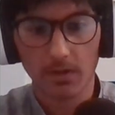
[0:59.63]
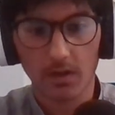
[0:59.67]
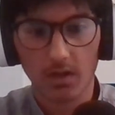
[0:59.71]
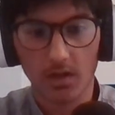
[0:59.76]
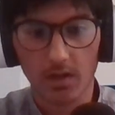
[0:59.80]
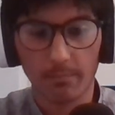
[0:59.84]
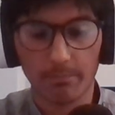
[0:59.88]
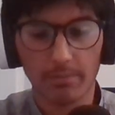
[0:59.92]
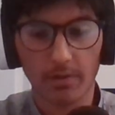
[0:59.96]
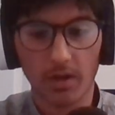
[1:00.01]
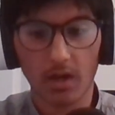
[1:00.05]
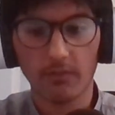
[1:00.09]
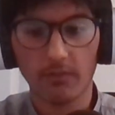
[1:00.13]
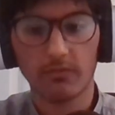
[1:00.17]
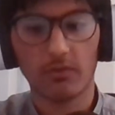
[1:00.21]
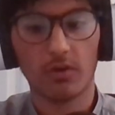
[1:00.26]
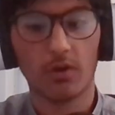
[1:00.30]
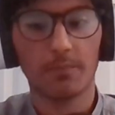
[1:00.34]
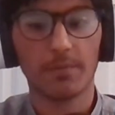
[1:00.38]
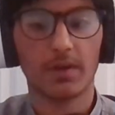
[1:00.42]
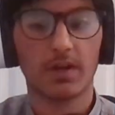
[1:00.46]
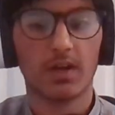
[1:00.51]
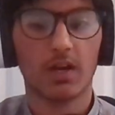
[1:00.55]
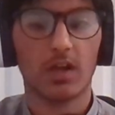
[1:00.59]
above or
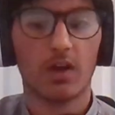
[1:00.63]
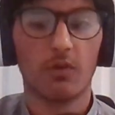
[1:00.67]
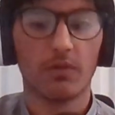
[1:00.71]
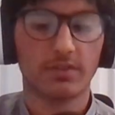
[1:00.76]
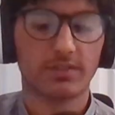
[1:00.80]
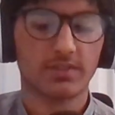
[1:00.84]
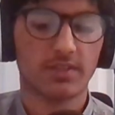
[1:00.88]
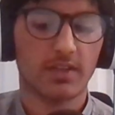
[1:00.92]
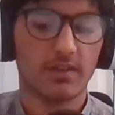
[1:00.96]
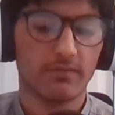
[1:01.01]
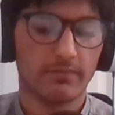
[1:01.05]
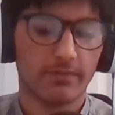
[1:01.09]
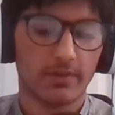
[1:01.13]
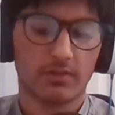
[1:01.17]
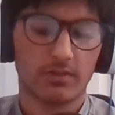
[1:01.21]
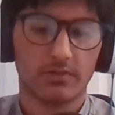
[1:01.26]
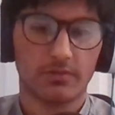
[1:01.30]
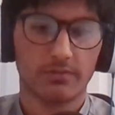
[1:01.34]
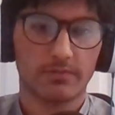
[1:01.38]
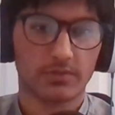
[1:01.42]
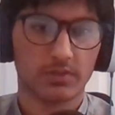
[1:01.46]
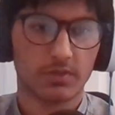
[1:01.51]
below a certain value.